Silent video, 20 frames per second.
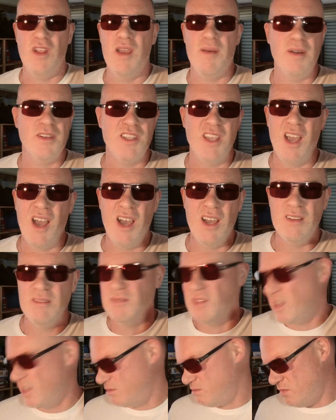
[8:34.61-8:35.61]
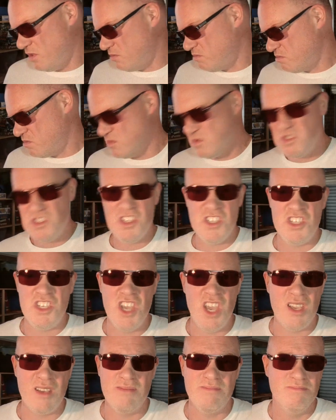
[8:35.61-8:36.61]
even know how much they are. Didn't
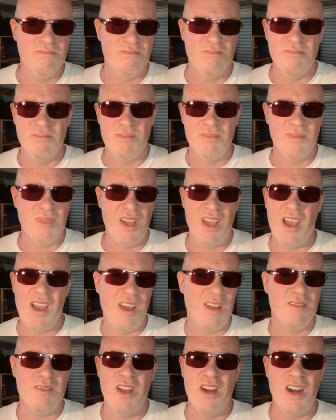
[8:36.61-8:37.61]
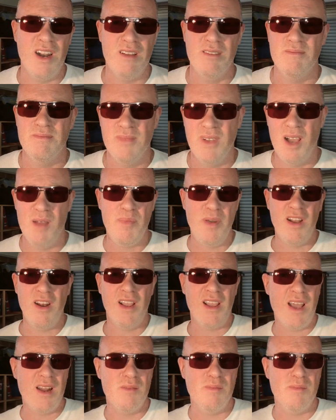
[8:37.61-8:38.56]
check. I don't know. I paid like